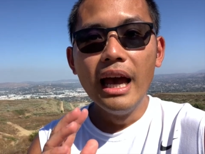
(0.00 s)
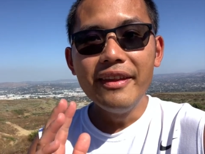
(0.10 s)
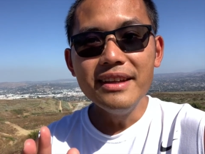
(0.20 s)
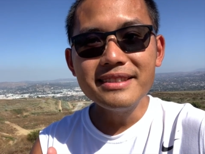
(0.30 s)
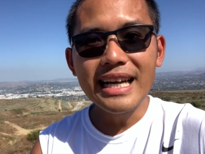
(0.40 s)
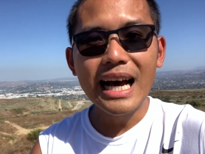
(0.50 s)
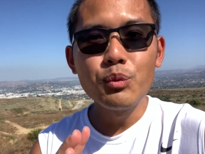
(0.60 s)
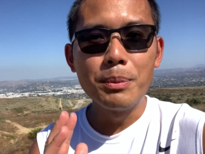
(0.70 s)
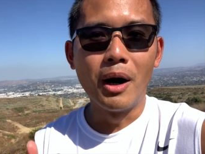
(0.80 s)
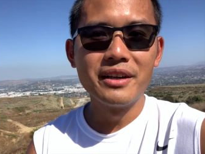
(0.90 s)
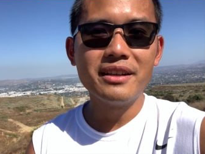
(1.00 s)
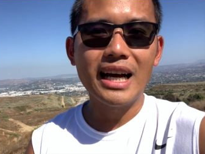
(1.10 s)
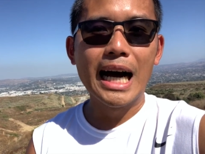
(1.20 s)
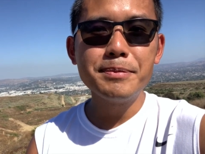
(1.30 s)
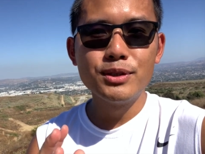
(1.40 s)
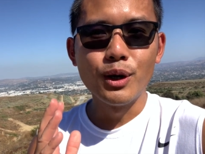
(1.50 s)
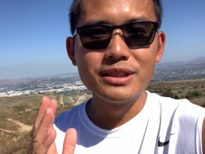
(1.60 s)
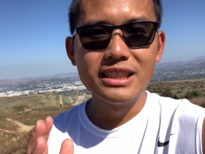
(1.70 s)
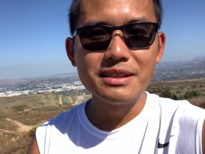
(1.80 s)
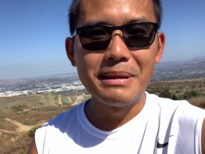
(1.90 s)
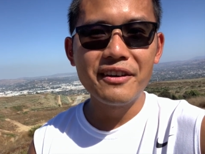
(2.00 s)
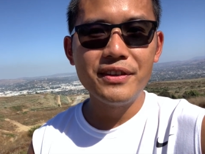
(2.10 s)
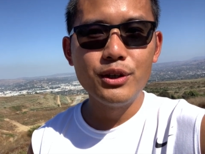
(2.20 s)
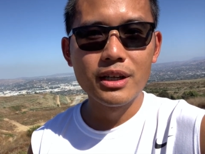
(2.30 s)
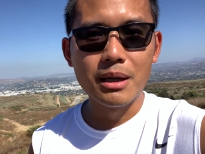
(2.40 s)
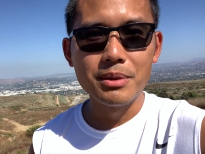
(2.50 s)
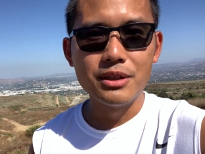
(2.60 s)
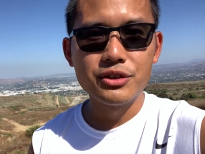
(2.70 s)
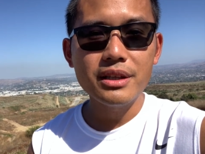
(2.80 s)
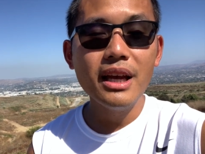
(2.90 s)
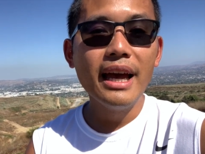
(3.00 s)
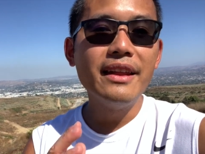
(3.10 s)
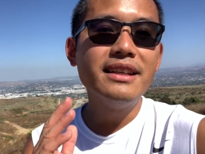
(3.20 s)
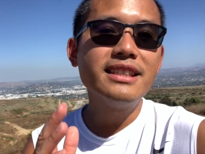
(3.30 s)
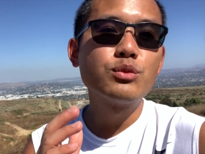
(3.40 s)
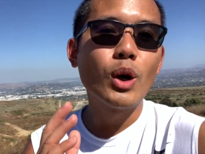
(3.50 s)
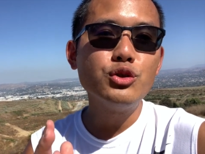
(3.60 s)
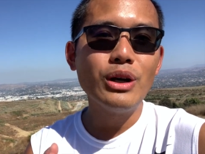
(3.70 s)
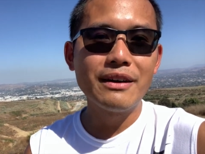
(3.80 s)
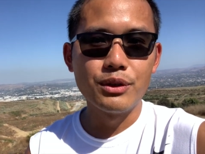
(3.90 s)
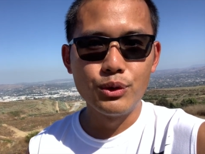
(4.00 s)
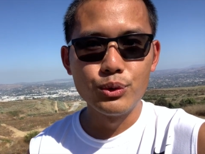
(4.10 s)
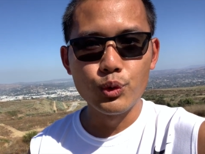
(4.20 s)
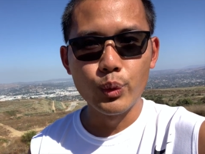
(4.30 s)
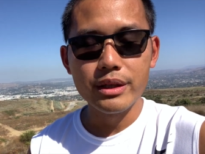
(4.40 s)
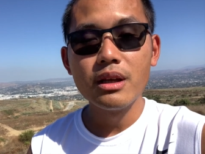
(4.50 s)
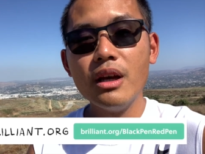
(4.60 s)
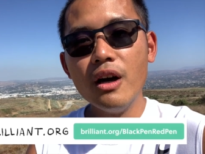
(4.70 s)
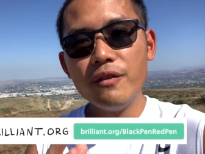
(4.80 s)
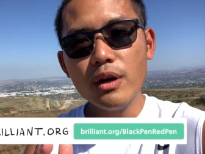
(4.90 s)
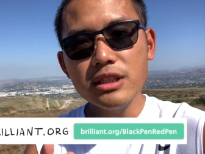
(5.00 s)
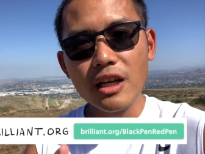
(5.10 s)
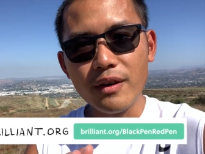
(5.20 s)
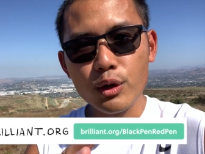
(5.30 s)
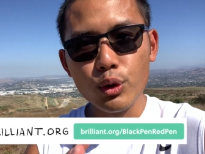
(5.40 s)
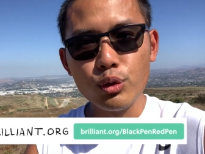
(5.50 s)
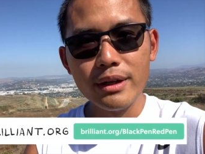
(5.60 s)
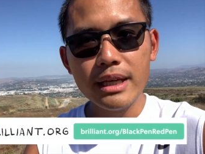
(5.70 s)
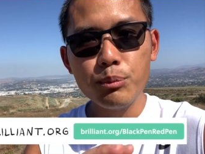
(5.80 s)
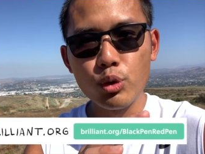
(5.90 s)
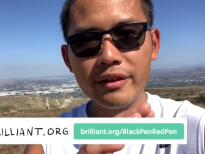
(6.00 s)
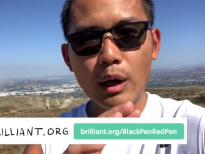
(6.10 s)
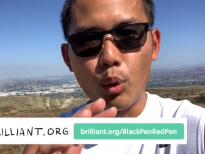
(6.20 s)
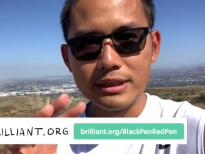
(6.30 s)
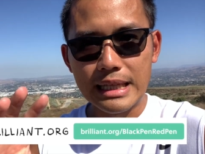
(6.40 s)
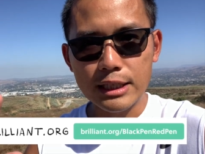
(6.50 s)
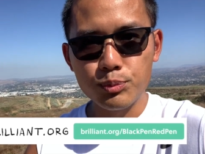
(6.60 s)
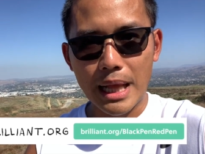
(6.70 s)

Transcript: And this time, we're partnering up to host this math video competition, and this is what you have to do to win. First of all, go to the link, brilliant.org slash